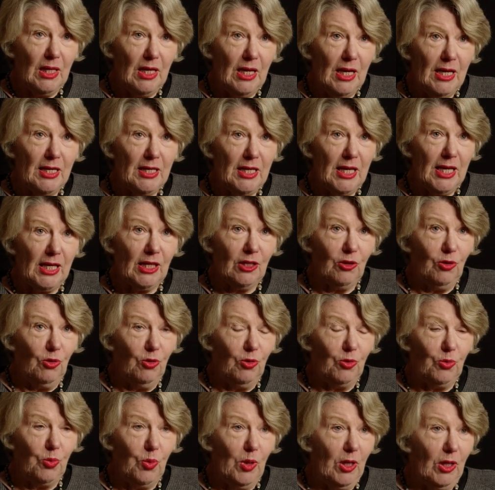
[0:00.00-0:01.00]
and it
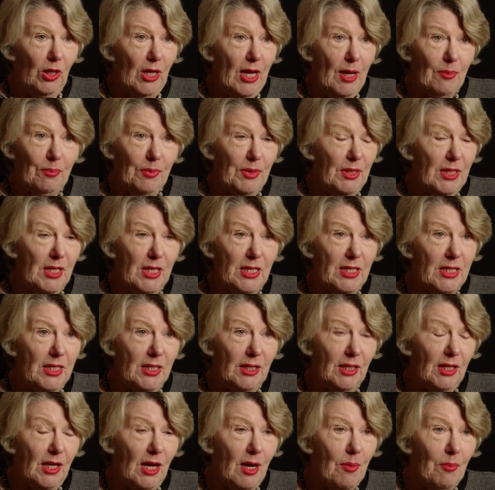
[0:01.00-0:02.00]
could well happen that he
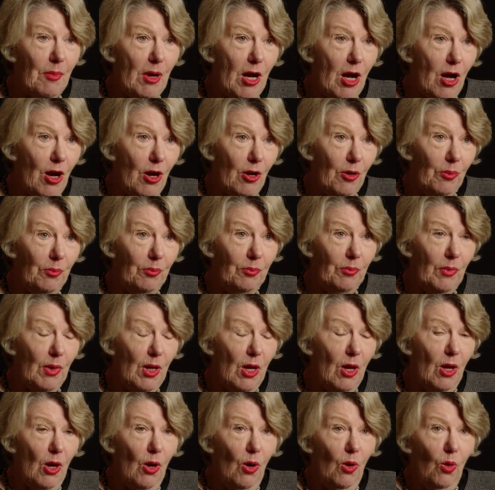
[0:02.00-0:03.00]
didn't come home
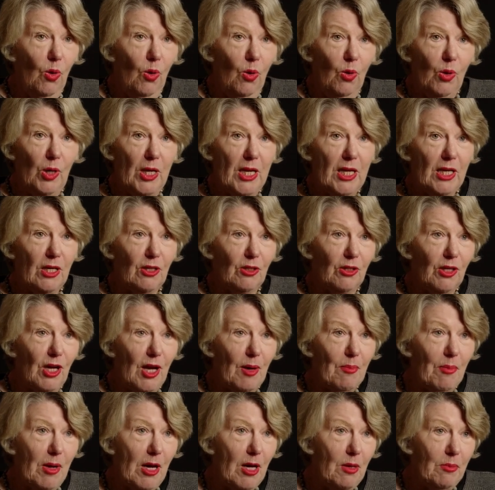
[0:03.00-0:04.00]
or he could
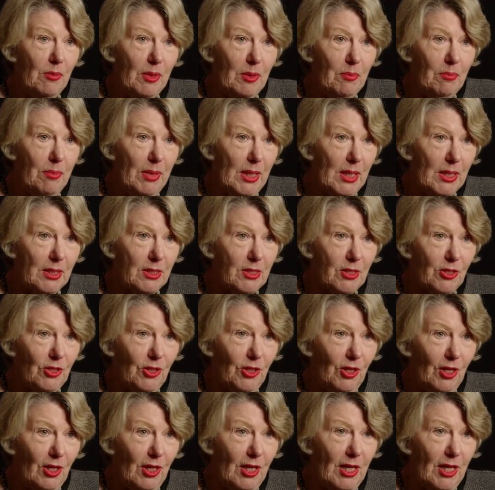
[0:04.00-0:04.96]
come home in bits.